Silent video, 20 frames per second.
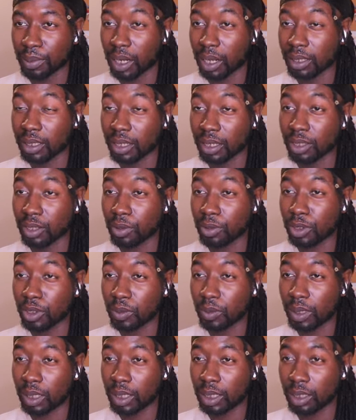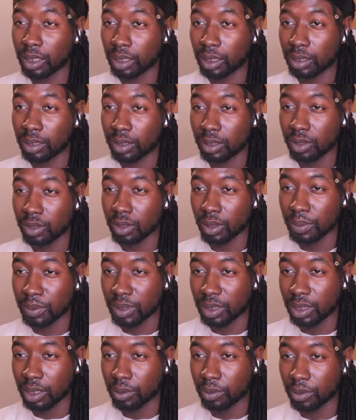as I told you earlier, this is top
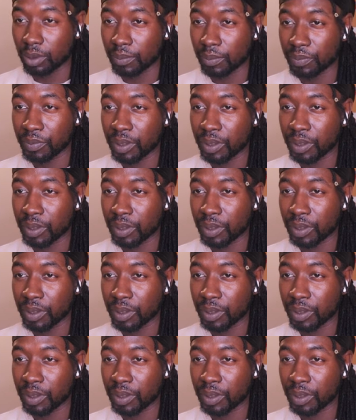secret.